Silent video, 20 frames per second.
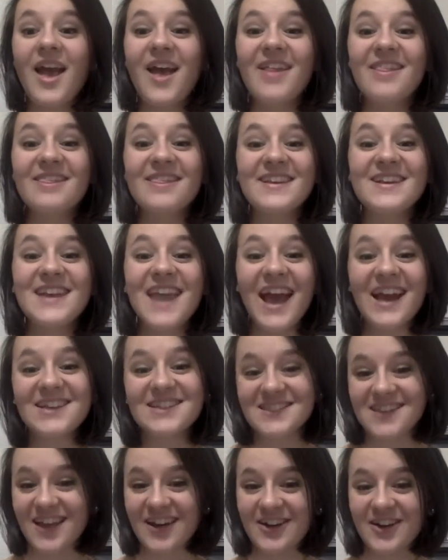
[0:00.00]
The next
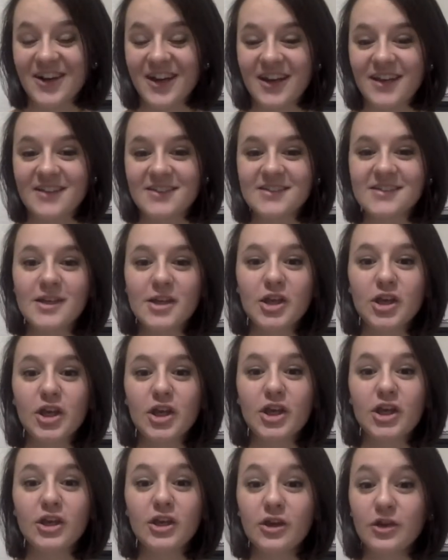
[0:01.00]
letter is
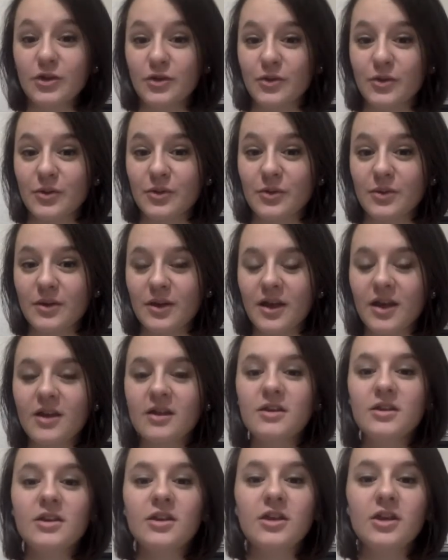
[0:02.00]
Q.
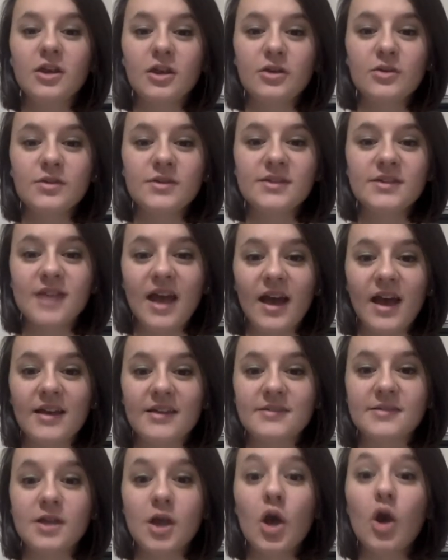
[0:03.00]
Q
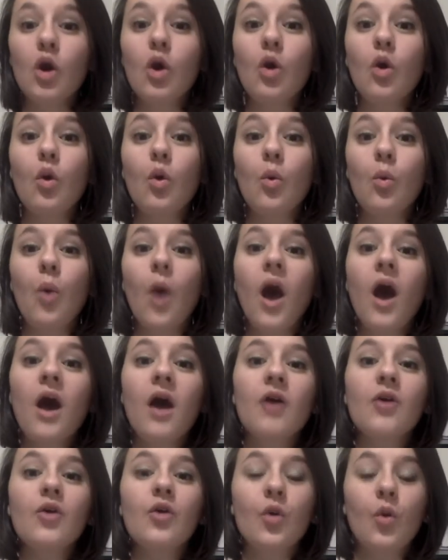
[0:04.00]
says qu,
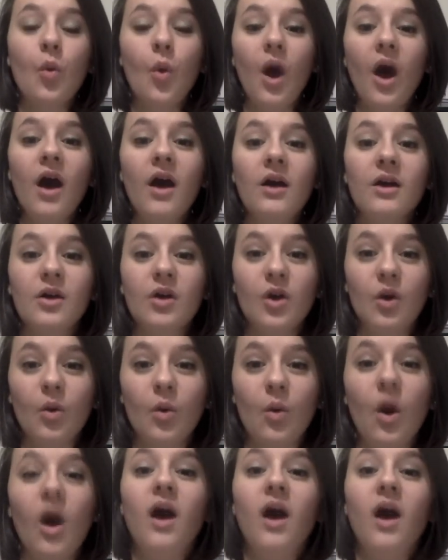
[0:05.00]
qu, qu.